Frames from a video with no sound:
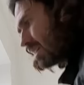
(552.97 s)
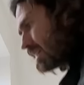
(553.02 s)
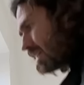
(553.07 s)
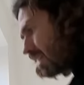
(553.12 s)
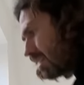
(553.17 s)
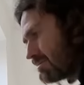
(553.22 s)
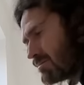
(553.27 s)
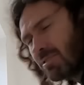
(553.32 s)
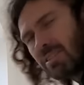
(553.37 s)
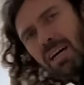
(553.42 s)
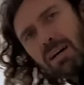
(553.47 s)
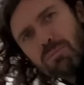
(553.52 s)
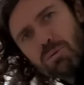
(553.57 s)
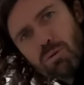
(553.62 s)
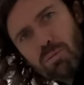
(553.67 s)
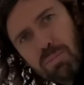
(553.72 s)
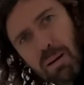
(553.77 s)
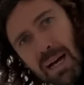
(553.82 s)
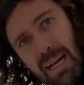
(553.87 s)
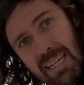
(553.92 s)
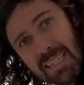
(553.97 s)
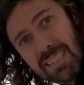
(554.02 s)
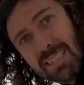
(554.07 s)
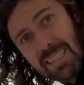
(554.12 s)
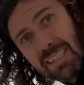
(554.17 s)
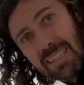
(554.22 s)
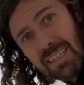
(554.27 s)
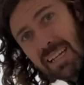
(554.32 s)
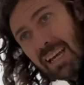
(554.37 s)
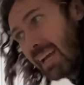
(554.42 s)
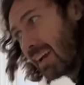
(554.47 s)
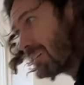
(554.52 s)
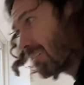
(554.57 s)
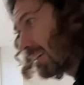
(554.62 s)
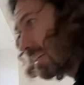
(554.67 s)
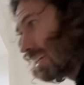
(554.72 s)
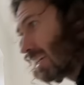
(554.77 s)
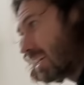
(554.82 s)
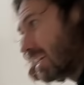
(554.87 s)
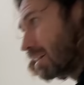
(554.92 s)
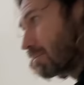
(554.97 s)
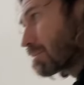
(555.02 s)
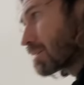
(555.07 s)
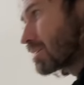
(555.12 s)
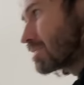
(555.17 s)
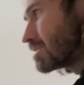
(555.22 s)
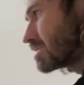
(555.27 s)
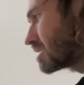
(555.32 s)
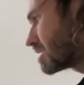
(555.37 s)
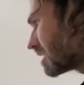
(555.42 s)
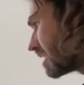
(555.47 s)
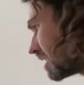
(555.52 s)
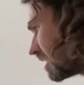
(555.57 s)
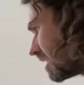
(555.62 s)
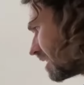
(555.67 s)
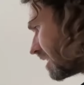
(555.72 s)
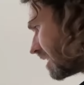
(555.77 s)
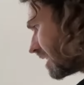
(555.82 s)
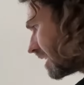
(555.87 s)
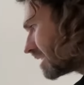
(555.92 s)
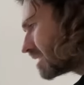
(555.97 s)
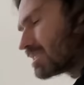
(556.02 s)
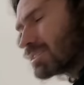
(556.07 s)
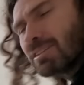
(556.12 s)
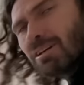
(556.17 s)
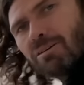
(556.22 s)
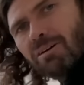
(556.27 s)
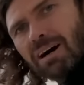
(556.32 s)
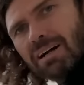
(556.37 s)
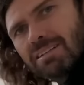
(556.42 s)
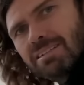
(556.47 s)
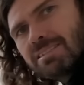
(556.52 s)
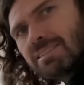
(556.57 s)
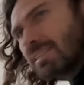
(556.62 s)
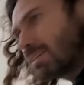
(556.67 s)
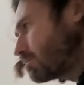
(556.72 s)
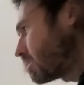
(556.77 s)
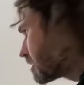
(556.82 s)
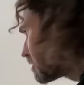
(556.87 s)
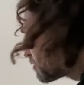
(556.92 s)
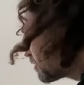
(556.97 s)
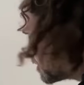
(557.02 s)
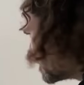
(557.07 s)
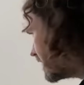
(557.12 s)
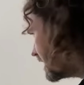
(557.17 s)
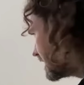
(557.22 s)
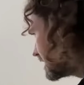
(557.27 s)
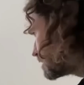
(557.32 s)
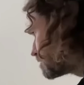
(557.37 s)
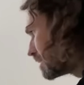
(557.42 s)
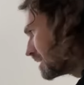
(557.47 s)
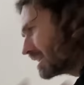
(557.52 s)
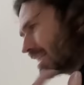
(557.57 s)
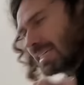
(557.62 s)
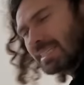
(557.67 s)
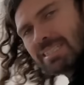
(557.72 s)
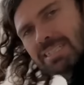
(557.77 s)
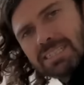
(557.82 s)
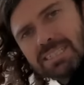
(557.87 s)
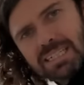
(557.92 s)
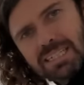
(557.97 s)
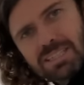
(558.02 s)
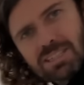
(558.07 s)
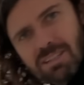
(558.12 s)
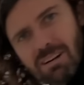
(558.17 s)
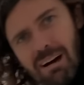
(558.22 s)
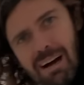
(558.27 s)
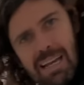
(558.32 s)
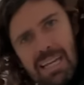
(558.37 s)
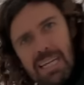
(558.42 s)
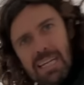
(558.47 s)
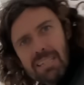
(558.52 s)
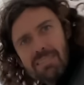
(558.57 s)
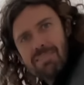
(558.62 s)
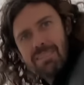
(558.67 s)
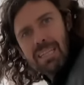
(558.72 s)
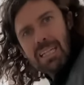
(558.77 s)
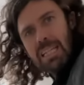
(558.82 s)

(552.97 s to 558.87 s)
I've double painted an area here because it's so hard to see where the white is, but this is exciting. It's the